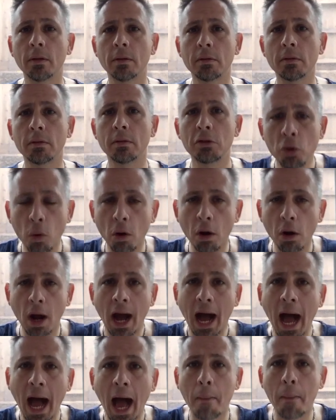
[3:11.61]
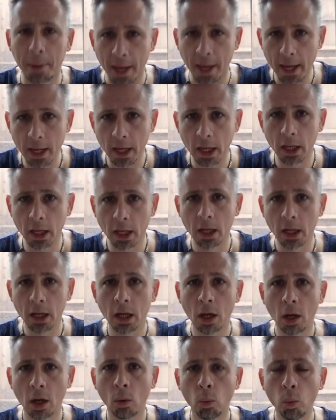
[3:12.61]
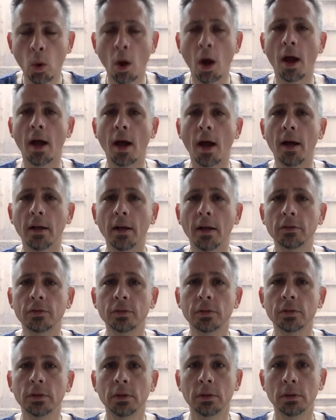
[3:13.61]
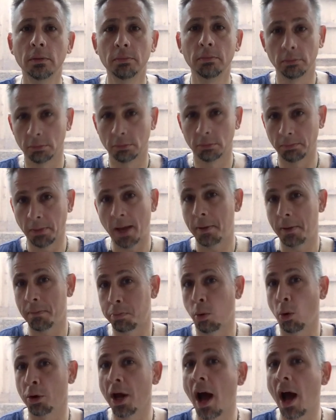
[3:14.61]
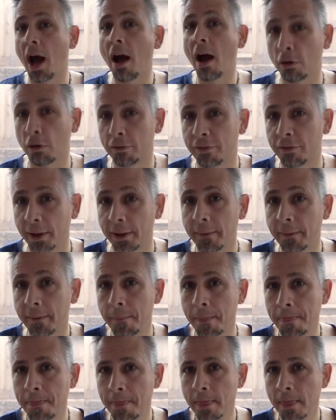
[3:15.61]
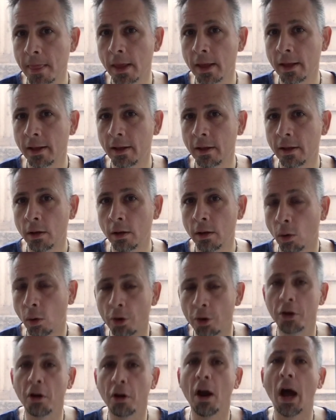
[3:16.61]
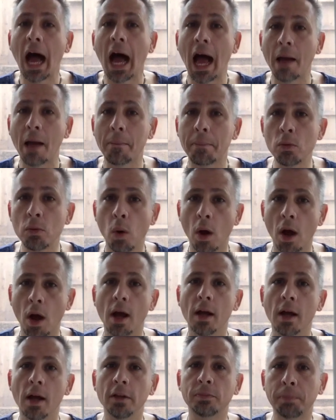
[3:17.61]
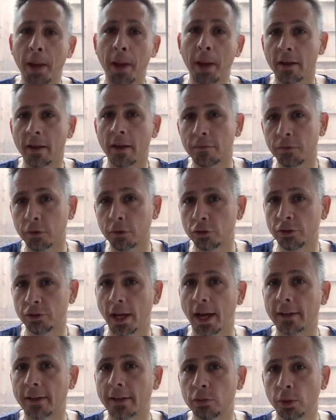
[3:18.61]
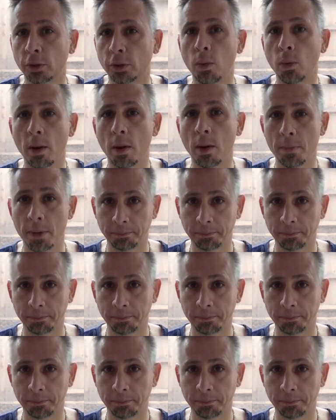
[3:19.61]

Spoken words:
Your hobby was maybe pornography, or your hobby was paying for sex with women.